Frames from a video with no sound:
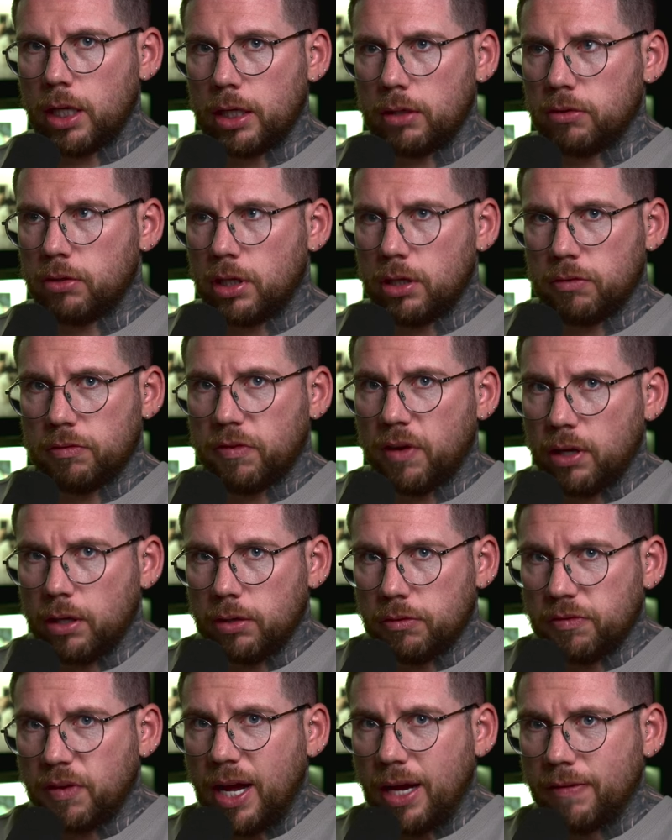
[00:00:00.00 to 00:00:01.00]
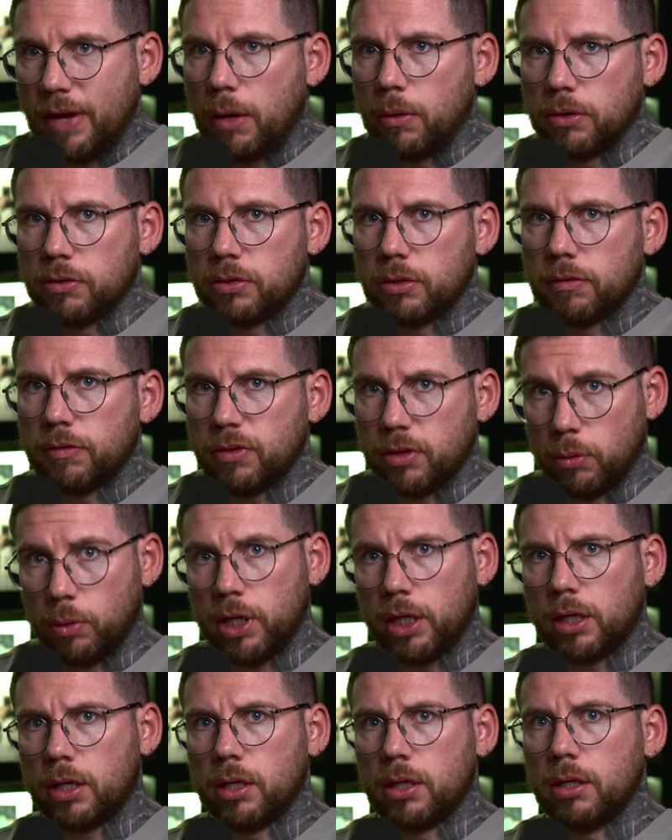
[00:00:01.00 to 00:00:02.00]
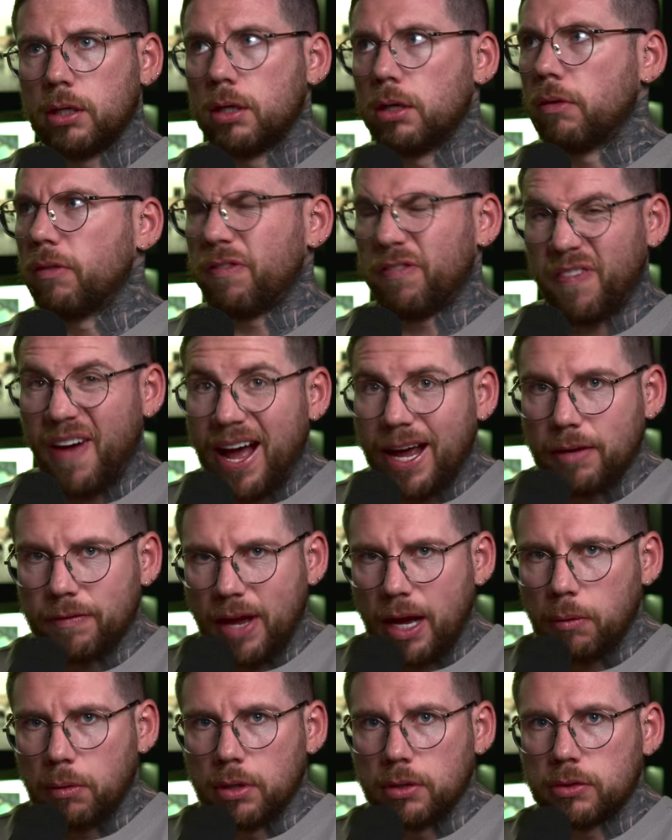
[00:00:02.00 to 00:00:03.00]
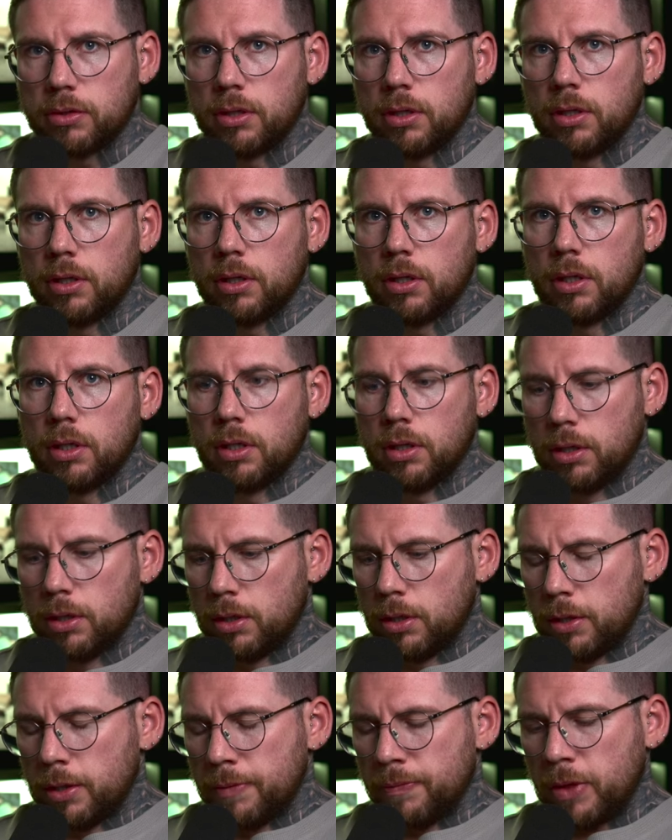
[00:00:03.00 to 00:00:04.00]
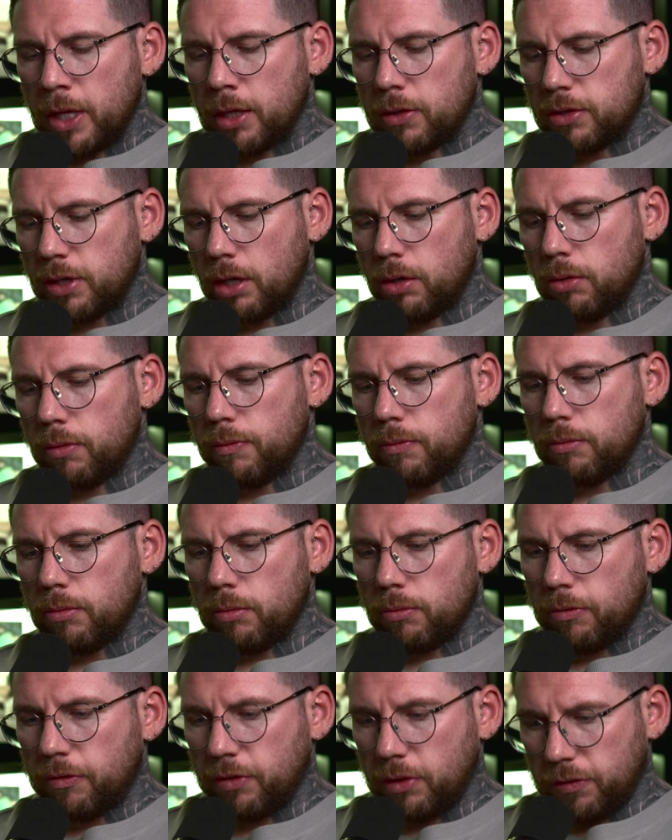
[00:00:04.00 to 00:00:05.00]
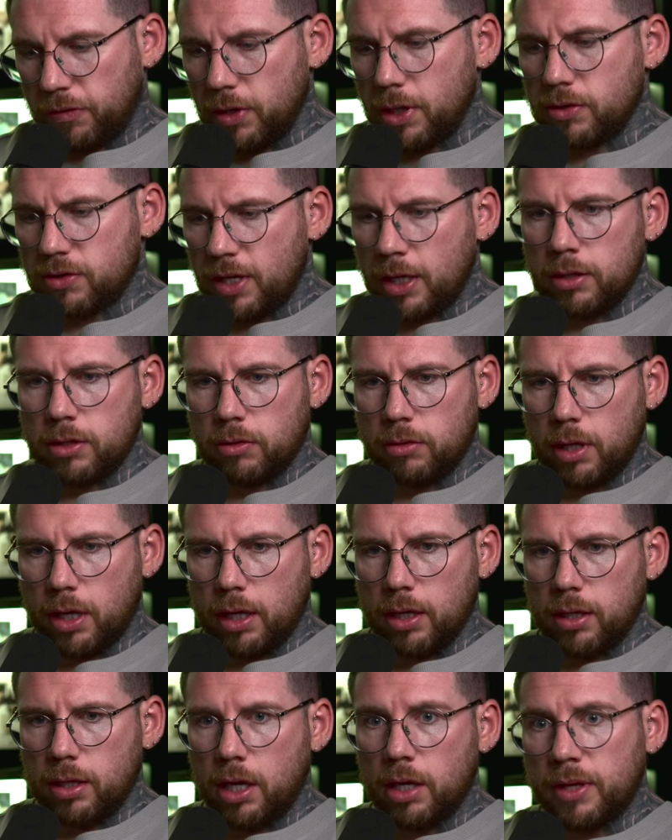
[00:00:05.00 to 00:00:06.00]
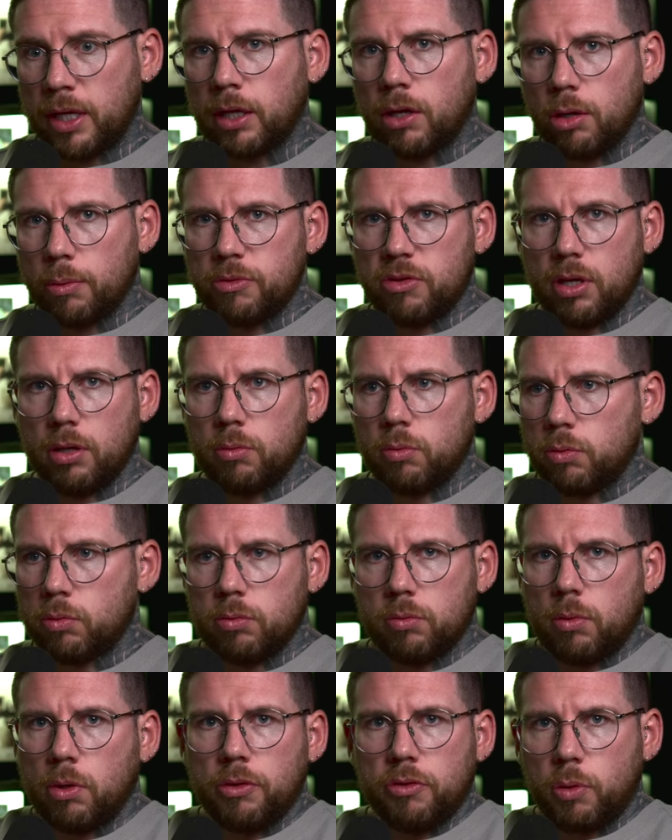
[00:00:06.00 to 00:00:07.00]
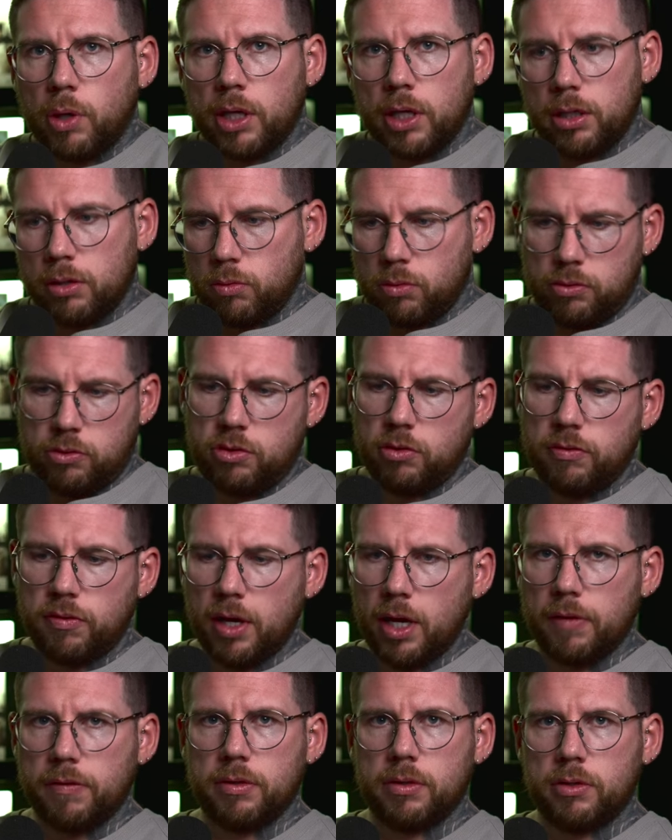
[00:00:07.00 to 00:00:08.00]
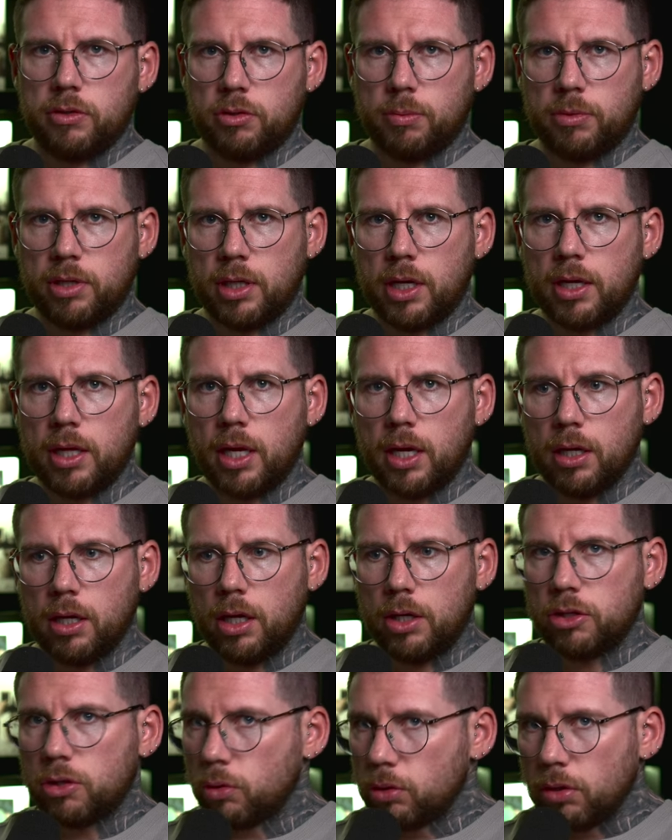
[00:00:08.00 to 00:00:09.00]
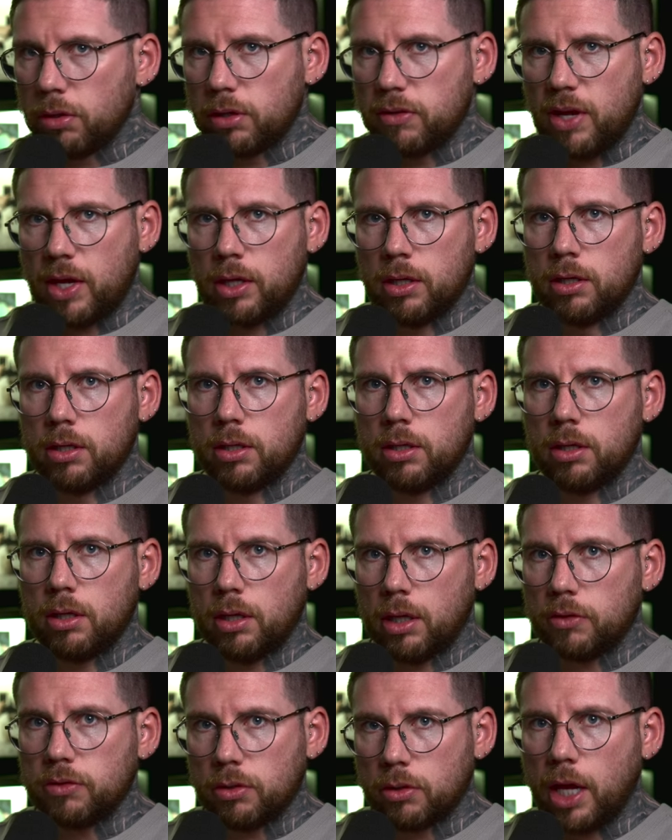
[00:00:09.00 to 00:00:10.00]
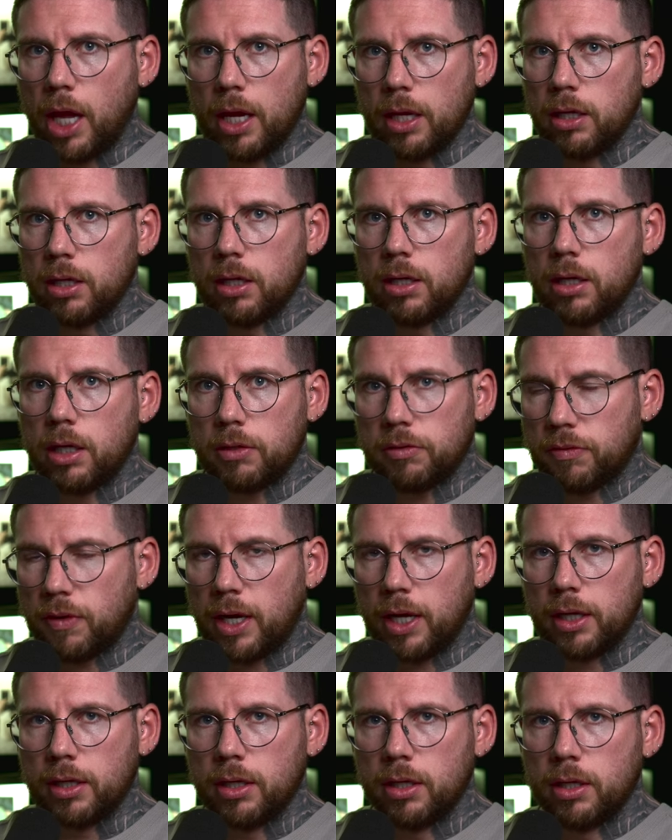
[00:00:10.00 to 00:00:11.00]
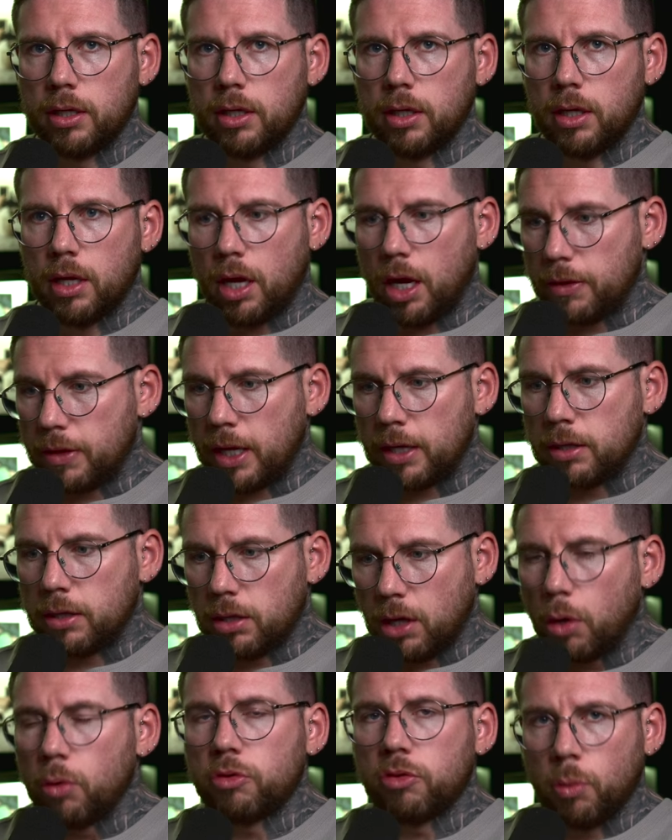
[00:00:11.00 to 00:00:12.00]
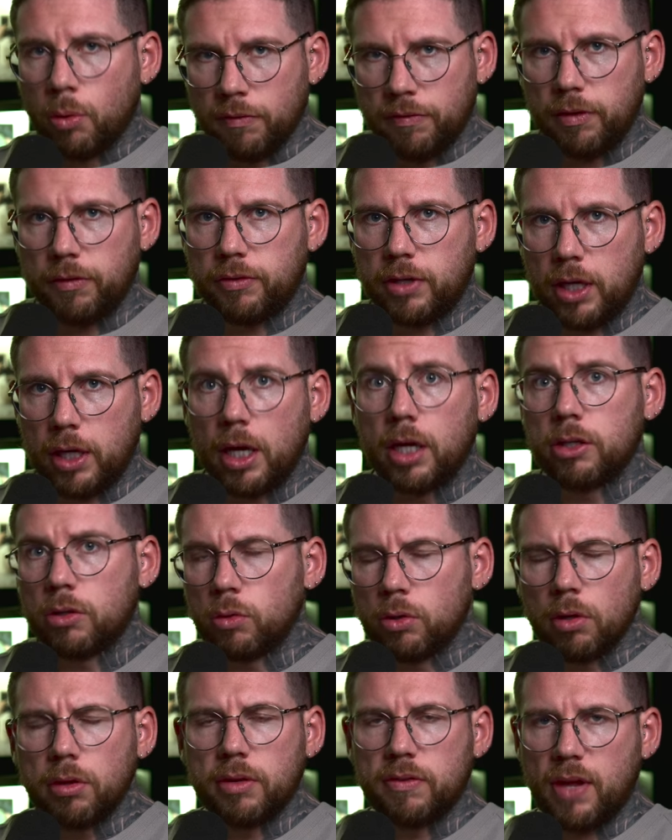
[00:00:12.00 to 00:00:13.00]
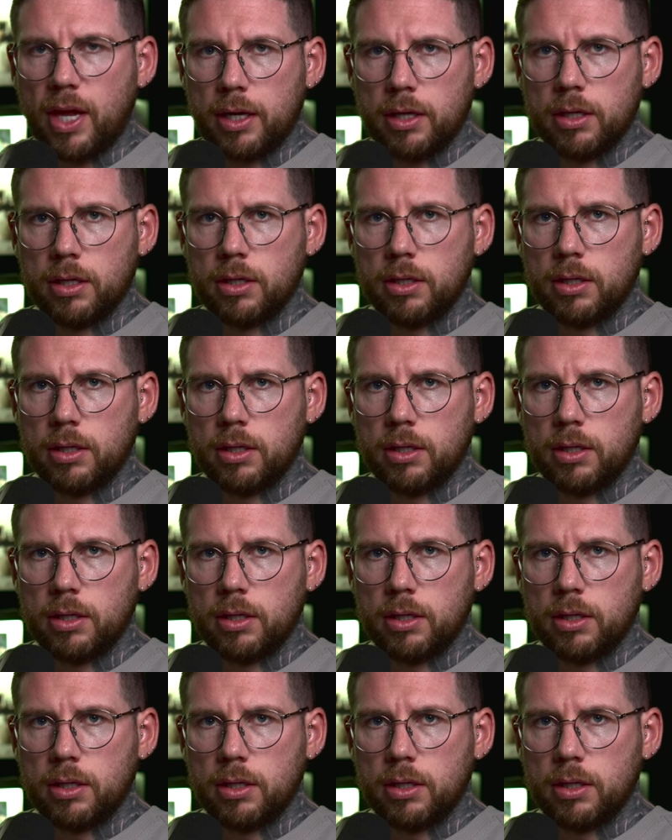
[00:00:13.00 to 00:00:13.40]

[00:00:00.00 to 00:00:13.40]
It's 5 hours for the week. 5 hours. So for the first 10, do that. And then go up to 120, 125, something like that, and do another 10. That's okay. It's fine. And then go to 150 and do another 10.